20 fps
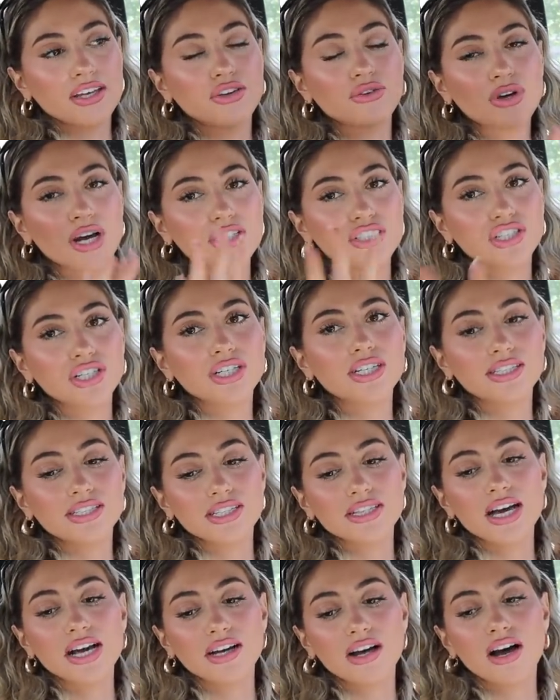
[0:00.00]
You guys are gonna
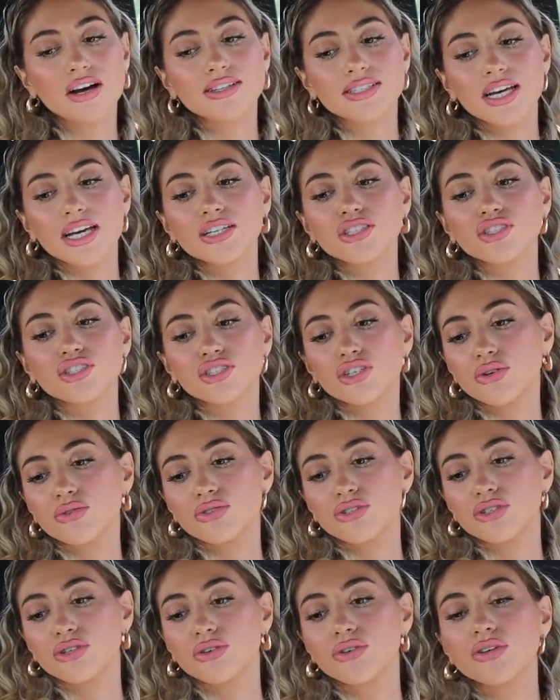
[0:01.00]
see that content so
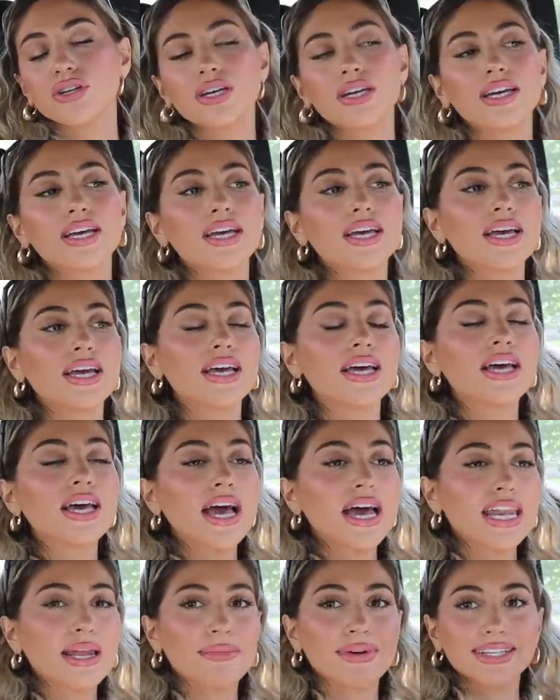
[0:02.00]
soon.
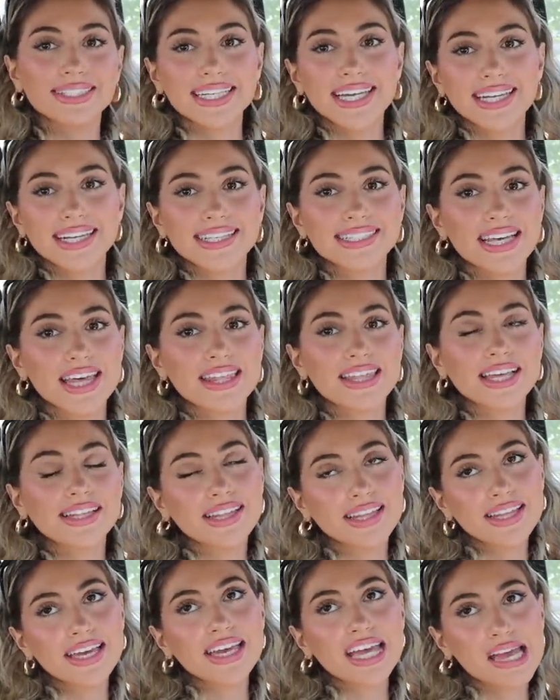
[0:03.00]
And I'm excited because I think
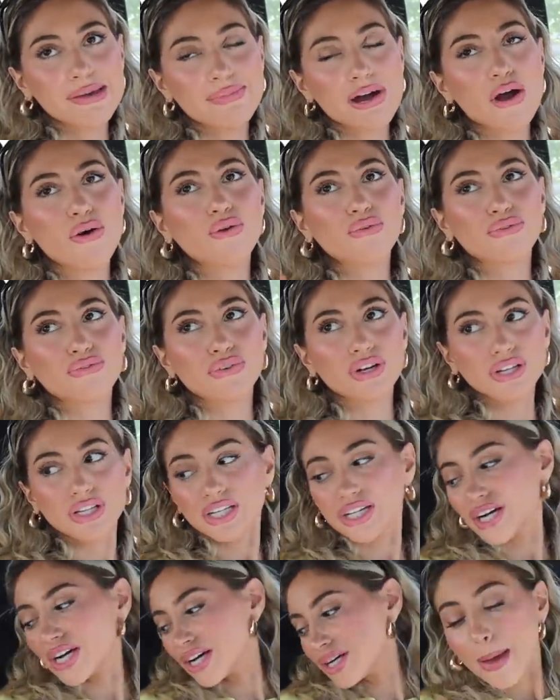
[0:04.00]
that they came out really
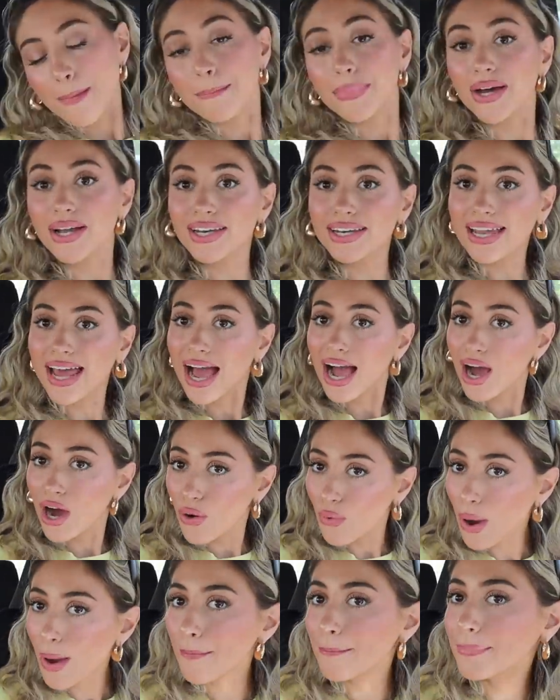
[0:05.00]
good. But
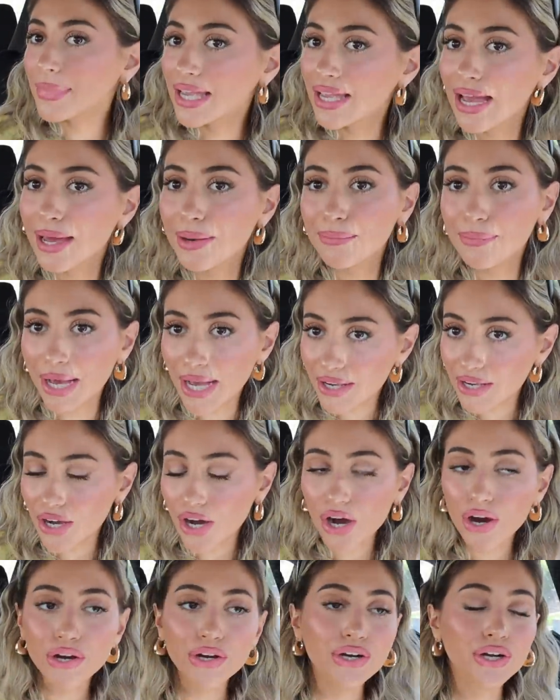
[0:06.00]
now me and
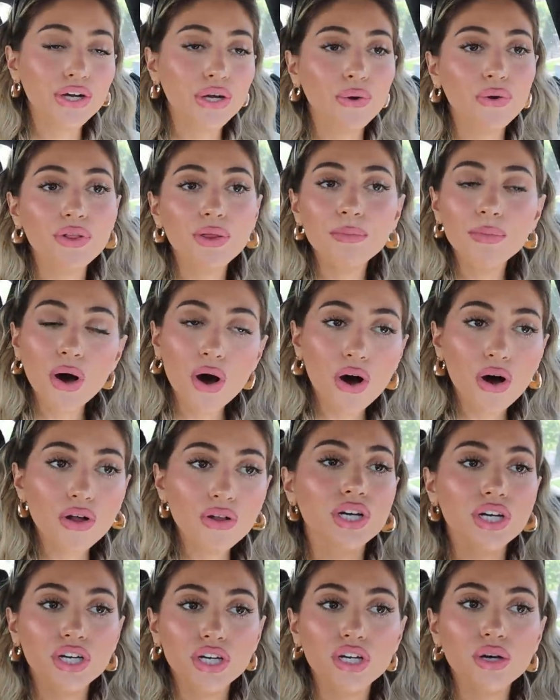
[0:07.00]
Becca are gonna go to the mall. We're
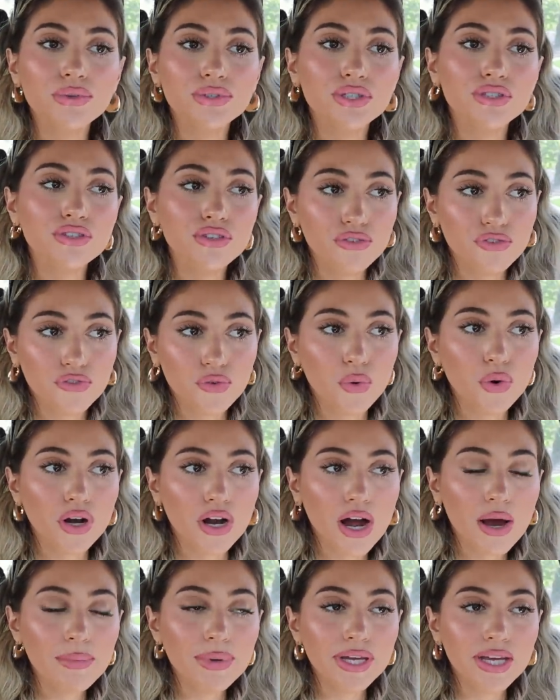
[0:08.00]
gonna go to
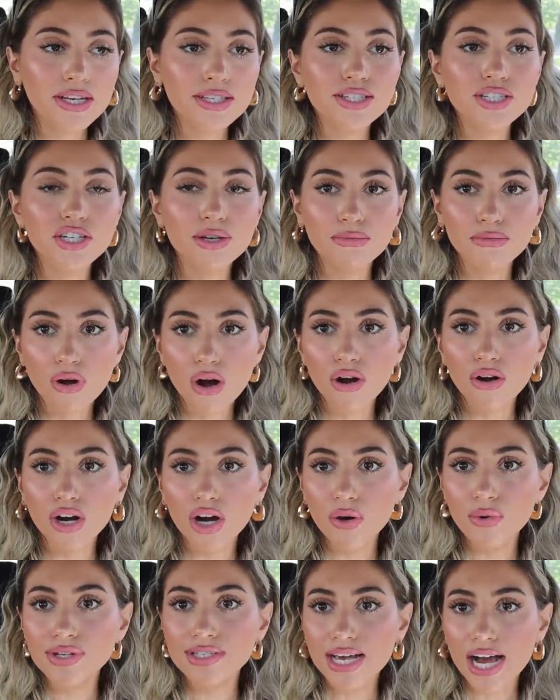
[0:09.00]
Sephora because
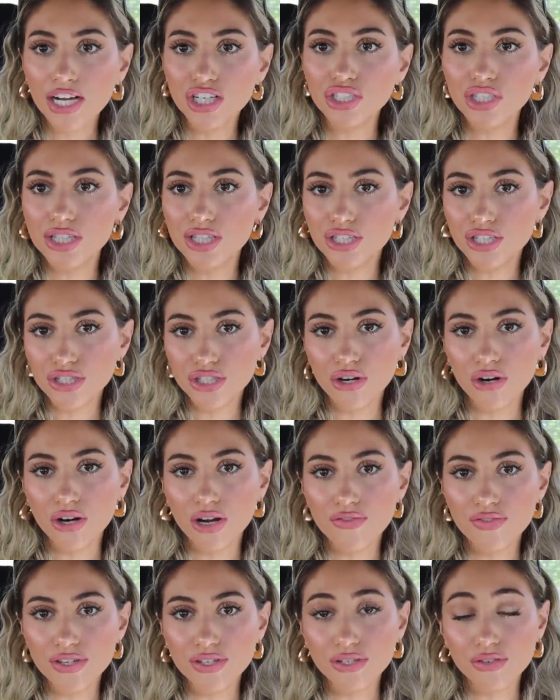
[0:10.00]
tomorrow is actually the start
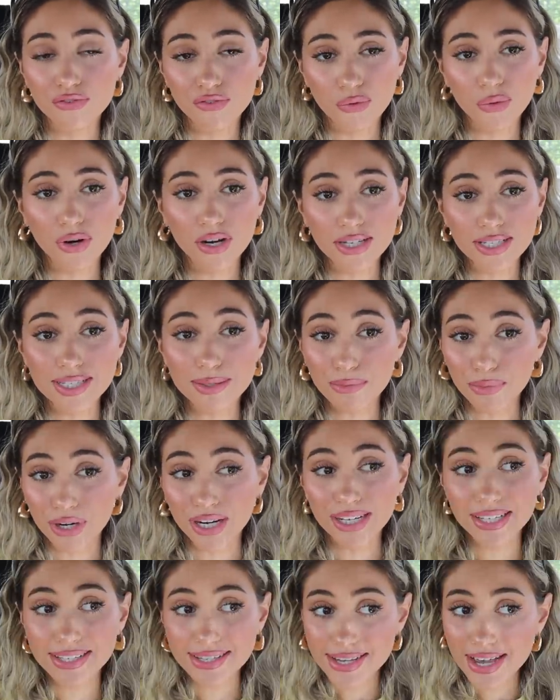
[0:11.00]
of the Sephora
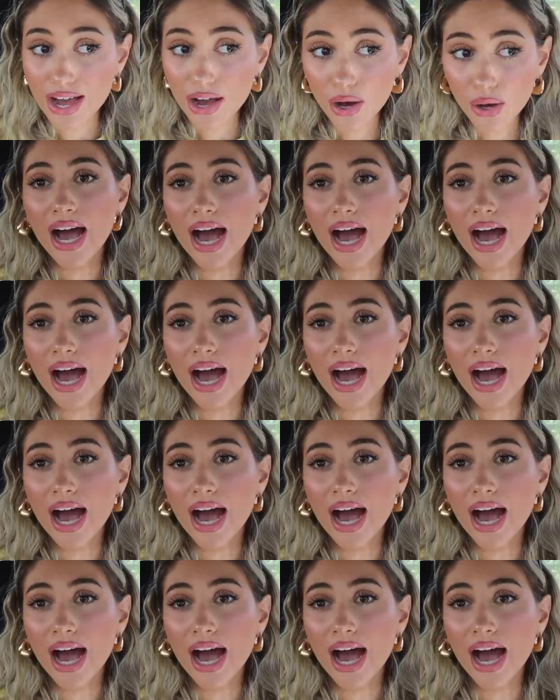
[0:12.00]
spring sale.